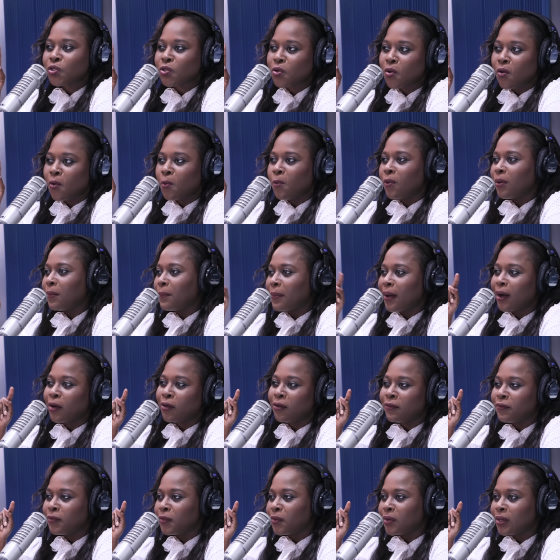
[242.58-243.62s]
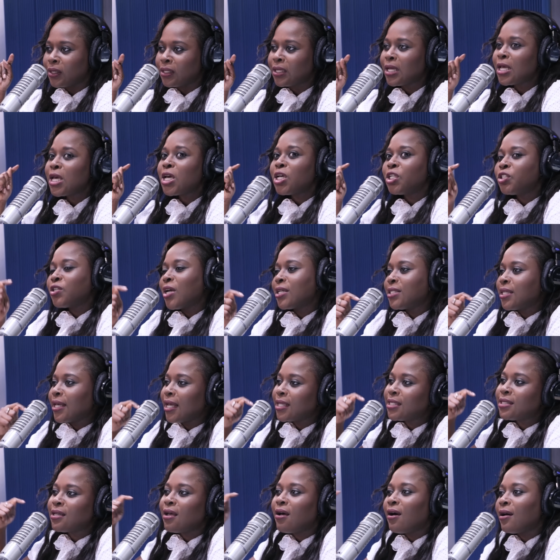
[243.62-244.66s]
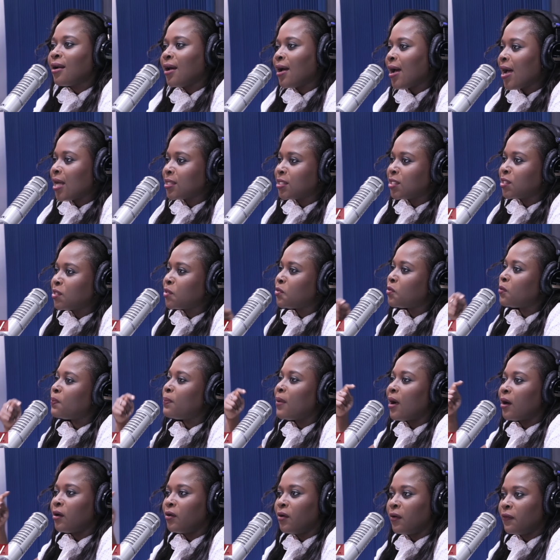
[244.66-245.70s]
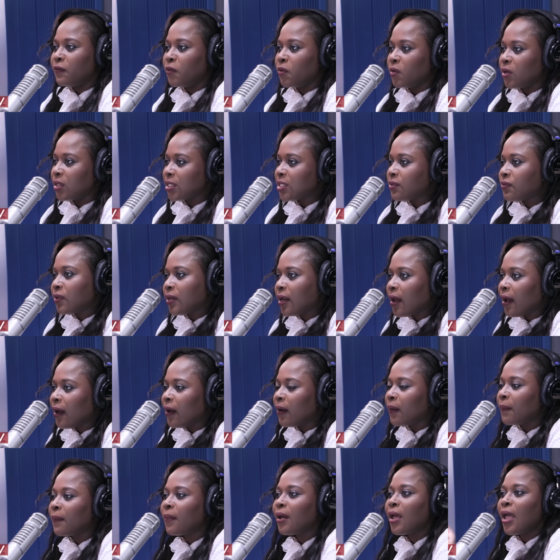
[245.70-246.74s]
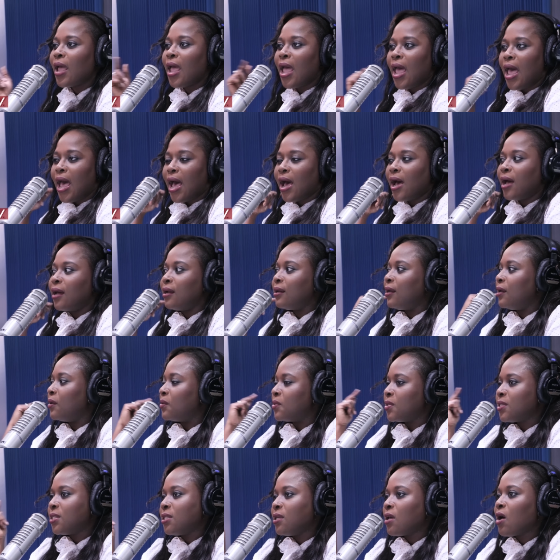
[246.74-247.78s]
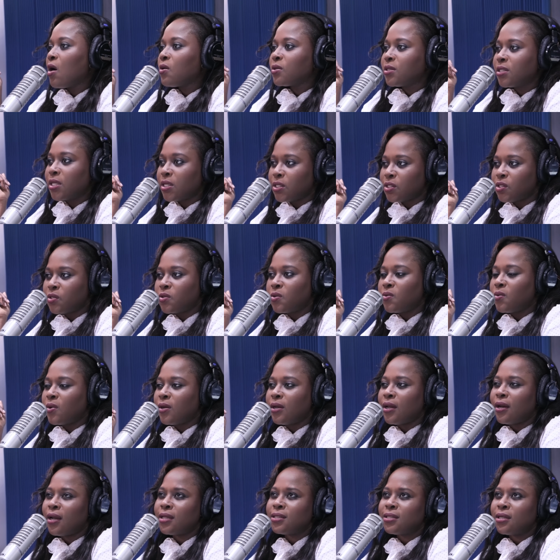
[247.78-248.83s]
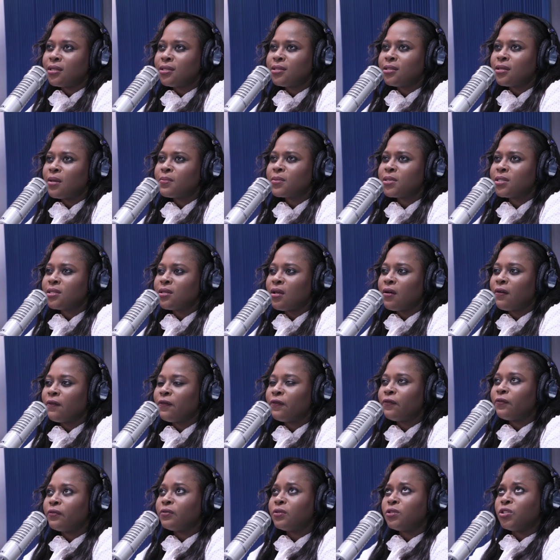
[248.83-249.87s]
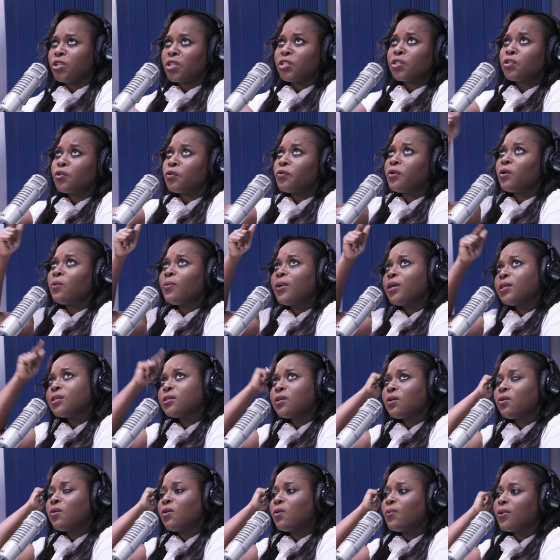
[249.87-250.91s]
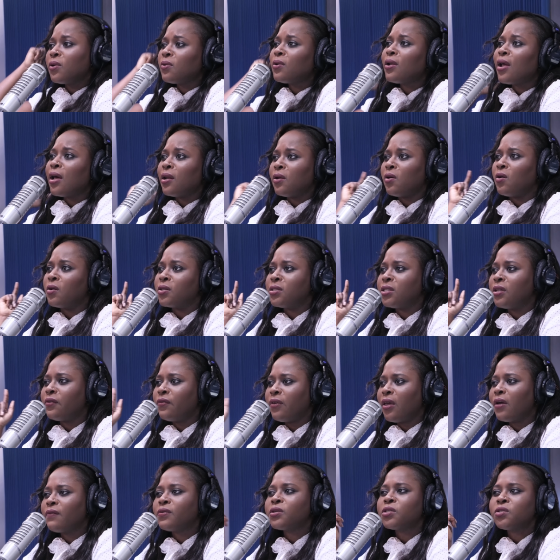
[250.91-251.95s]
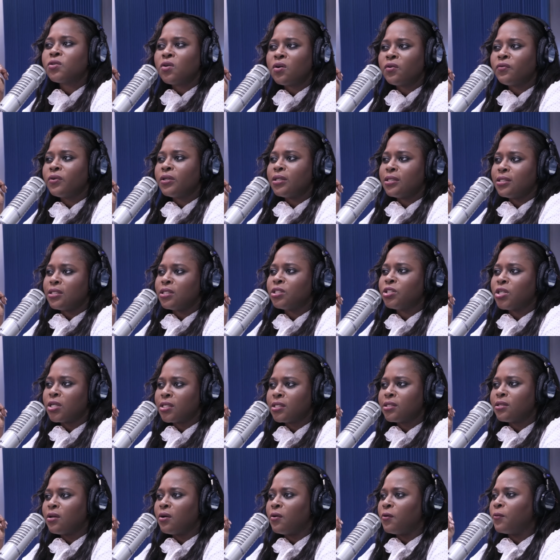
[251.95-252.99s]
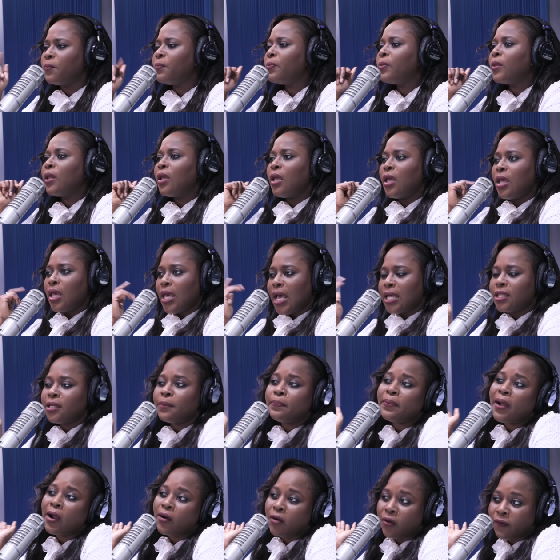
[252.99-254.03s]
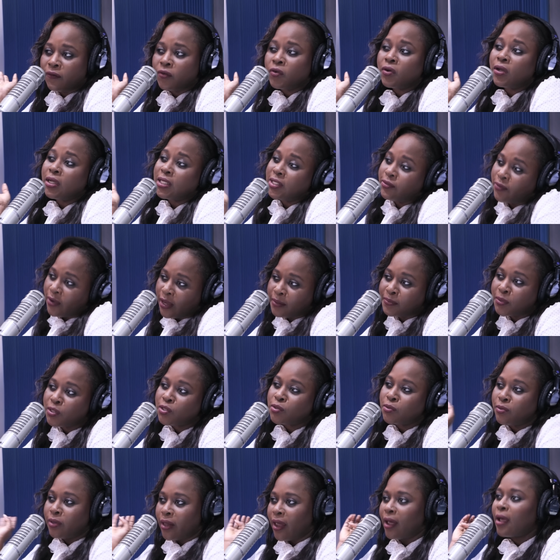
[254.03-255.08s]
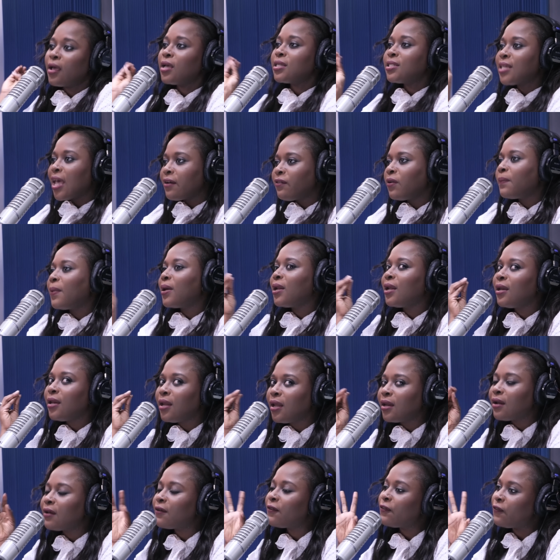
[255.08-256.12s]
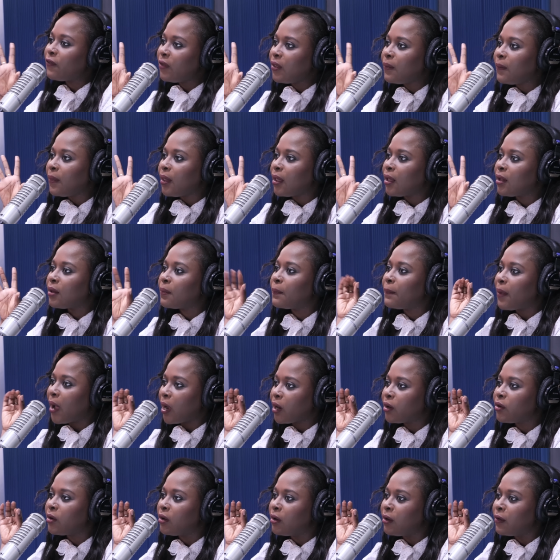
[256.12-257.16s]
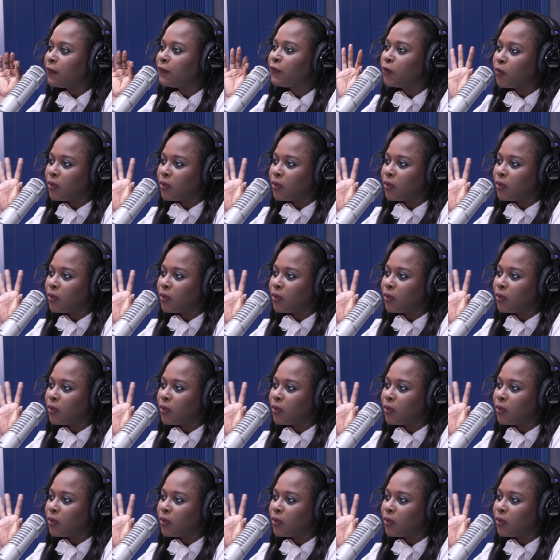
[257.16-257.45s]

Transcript: song, one background vocal. Try to get to other artists to do background vocals for them. Right. And, you know, see how things go. And then I did some stuff just three weeks ago with Olan Doctor. If you have a song releasing just now, okay, I did background vocals, vocals again. Because yeah. okay. everybody need a female background